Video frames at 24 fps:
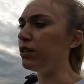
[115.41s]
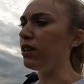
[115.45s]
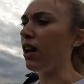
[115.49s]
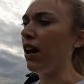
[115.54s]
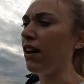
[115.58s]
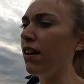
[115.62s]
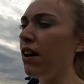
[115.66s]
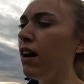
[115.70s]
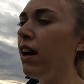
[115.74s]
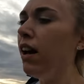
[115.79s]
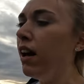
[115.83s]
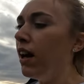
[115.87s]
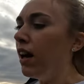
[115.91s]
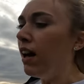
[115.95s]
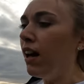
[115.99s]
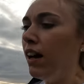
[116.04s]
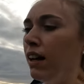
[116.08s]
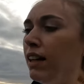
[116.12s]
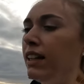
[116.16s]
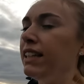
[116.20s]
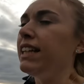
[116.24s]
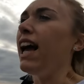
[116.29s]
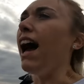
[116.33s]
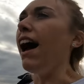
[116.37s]
So
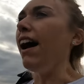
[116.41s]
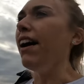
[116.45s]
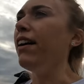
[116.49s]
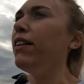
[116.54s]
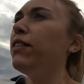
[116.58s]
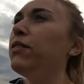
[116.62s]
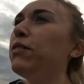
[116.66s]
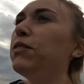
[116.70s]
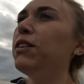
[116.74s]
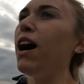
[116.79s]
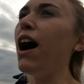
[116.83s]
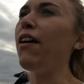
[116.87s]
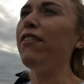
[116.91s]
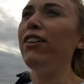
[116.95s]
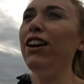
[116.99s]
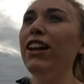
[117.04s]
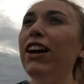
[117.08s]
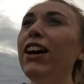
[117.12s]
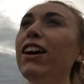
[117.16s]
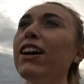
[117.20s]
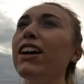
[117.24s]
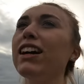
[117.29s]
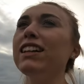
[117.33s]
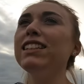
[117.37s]
yeah, we'll have a
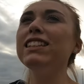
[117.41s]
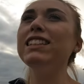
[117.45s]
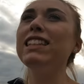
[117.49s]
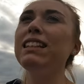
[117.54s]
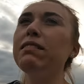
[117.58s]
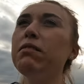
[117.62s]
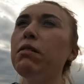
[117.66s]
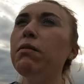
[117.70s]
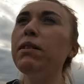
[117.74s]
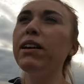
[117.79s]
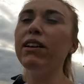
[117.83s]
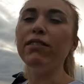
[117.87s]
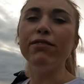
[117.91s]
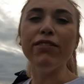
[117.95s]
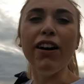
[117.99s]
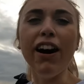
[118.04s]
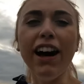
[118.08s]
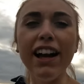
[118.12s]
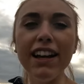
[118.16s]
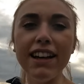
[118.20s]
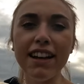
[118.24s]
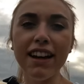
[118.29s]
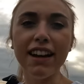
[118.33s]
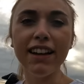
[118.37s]
look and see what we can
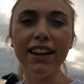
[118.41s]
find.